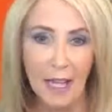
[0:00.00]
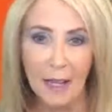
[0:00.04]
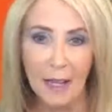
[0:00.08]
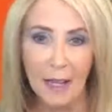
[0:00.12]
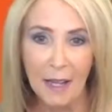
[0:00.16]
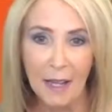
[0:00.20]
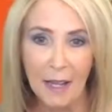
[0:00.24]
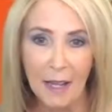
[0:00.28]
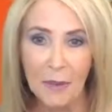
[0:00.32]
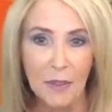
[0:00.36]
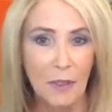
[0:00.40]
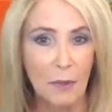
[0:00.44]

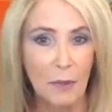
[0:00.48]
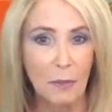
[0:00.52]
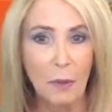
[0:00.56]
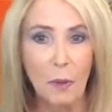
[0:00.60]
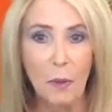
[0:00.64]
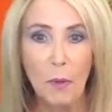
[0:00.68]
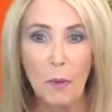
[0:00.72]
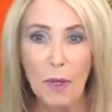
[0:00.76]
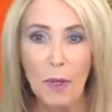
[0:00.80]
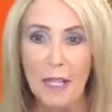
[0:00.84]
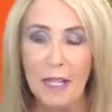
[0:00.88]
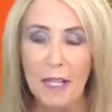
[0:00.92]
them,
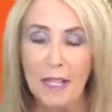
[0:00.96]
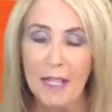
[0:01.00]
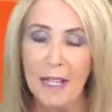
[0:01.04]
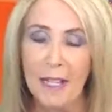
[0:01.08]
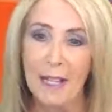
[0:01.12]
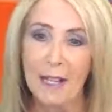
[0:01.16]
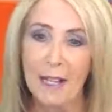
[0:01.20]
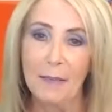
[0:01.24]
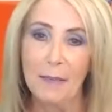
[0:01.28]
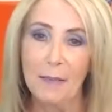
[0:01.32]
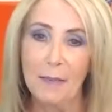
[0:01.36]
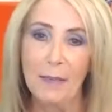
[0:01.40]
supporting
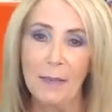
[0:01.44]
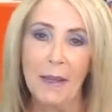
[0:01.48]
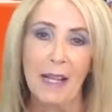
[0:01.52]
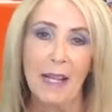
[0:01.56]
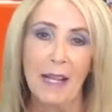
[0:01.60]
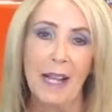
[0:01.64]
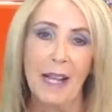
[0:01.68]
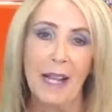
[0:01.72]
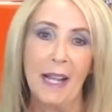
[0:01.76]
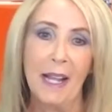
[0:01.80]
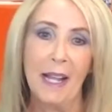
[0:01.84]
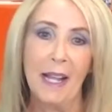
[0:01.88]
them,
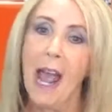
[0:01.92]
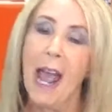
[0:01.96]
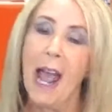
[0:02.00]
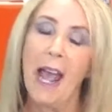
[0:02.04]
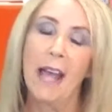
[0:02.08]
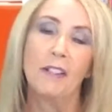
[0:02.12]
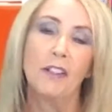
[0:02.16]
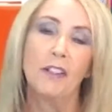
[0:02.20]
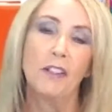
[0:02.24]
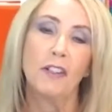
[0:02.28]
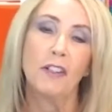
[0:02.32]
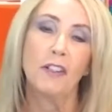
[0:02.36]

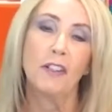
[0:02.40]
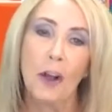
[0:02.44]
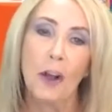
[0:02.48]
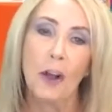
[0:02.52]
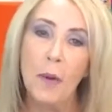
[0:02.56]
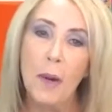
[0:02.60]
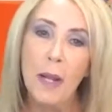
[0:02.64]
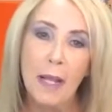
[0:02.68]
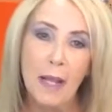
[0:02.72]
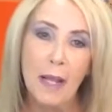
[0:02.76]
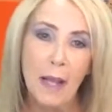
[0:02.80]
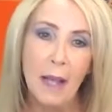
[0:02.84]
and
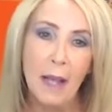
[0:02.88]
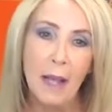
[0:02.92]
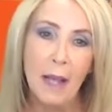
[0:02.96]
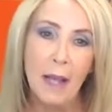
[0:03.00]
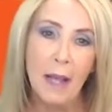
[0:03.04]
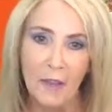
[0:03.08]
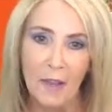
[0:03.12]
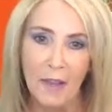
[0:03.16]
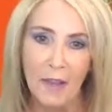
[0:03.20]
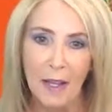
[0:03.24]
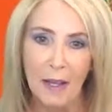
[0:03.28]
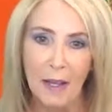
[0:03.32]
showing
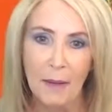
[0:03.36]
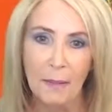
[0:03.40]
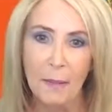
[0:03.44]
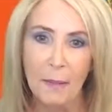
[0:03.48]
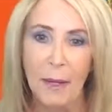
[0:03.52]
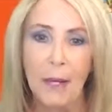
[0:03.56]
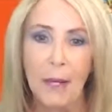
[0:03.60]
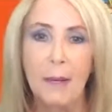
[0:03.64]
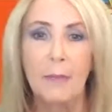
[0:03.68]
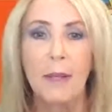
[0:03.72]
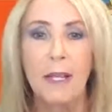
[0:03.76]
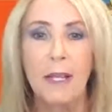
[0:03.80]
up for them
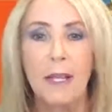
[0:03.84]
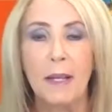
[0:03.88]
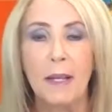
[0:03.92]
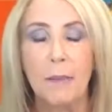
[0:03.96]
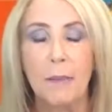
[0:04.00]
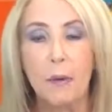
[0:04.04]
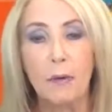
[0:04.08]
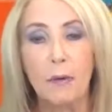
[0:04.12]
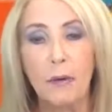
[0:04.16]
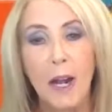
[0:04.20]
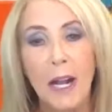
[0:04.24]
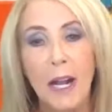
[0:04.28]
by
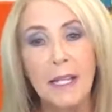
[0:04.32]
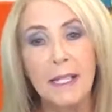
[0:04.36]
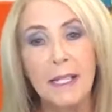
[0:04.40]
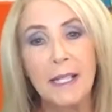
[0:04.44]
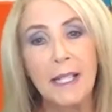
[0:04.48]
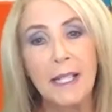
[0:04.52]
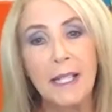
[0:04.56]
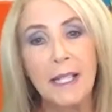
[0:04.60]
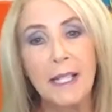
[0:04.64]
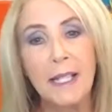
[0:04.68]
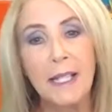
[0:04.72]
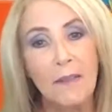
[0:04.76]
being
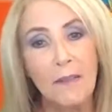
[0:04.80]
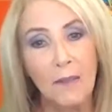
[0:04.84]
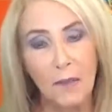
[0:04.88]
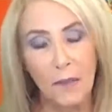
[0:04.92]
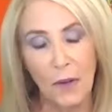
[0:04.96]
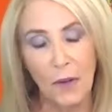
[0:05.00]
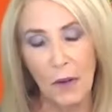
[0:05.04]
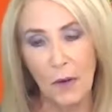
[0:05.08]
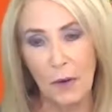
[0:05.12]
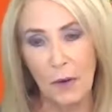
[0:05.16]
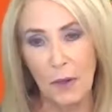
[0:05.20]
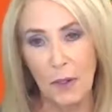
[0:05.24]
present and
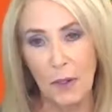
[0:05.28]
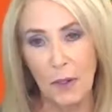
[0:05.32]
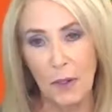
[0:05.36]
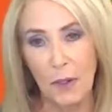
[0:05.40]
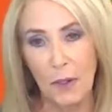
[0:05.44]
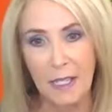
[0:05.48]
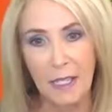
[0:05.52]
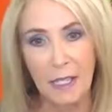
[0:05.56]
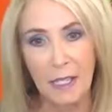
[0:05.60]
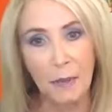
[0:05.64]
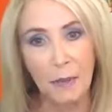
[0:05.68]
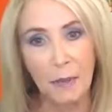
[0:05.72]

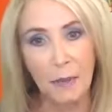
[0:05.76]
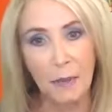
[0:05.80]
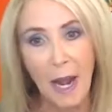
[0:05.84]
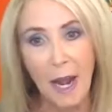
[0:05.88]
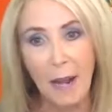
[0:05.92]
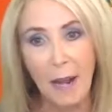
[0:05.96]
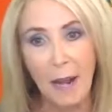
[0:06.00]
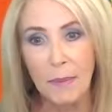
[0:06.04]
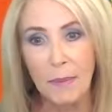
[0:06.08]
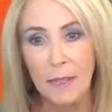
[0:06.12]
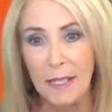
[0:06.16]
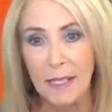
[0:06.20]
focused is
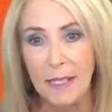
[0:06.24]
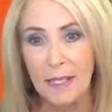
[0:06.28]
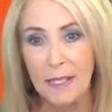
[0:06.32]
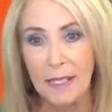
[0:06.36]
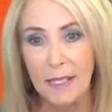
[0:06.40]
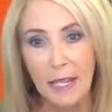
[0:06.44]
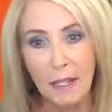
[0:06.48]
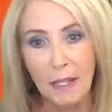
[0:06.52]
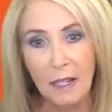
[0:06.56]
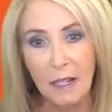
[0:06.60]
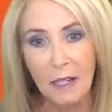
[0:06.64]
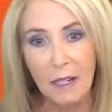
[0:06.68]
perhaps the
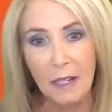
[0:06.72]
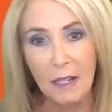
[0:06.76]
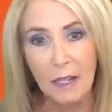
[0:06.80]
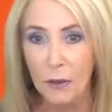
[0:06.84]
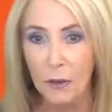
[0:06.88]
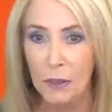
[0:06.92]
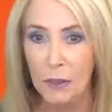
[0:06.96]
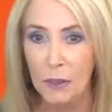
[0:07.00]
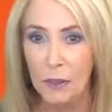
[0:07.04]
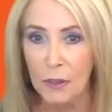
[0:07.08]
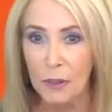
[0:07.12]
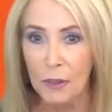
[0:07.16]
single
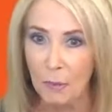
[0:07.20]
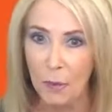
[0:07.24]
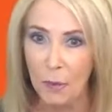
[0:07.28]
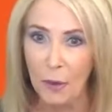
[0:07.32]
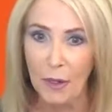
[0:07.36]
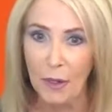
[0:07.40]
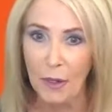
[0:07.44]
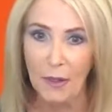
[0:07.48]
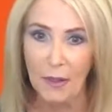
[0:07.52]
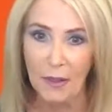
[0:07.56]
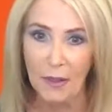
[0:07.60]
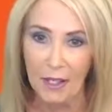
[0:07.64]
most
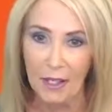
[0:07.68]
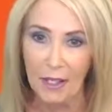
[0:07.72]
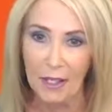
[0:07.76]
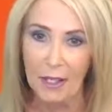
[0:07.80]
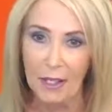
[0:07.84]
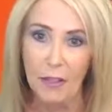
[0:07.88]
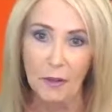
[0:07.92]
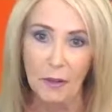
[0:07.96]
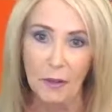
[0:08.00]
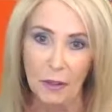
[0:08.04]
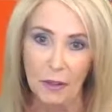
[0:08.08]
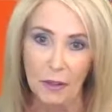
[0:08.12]
important
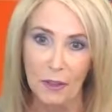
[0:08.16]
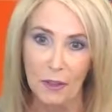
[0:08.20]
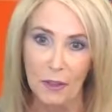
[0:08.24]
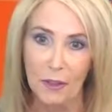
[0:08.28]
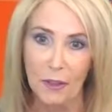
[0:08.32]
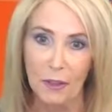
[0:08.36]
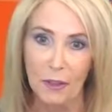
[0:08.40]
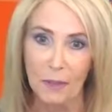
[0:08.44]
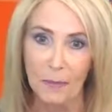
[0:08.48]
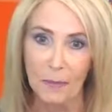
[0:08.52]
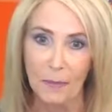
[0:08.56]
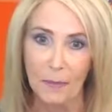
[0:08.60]
thing you can
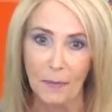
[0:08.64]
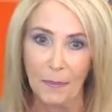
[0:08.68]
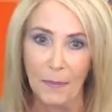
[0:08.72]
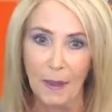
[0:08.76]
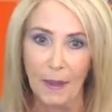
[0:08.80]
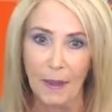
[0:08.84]
do.